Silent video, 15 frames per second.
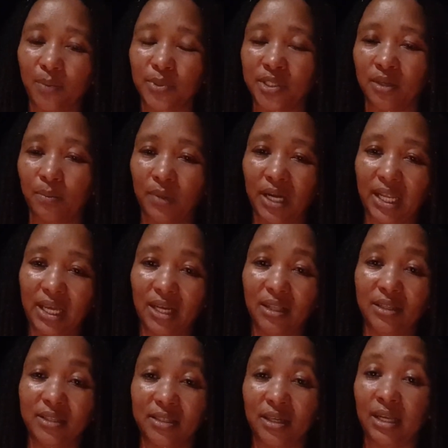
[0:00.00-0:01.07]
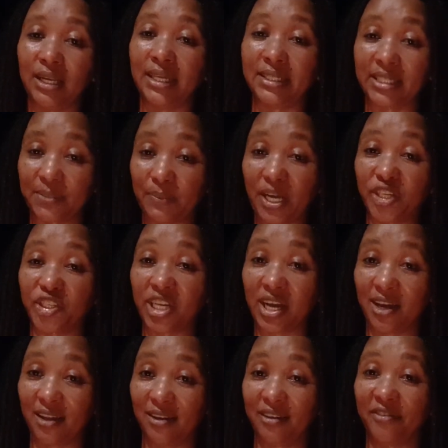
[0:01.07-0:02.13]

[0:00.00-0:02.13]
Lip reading: somebody else unless it's my child.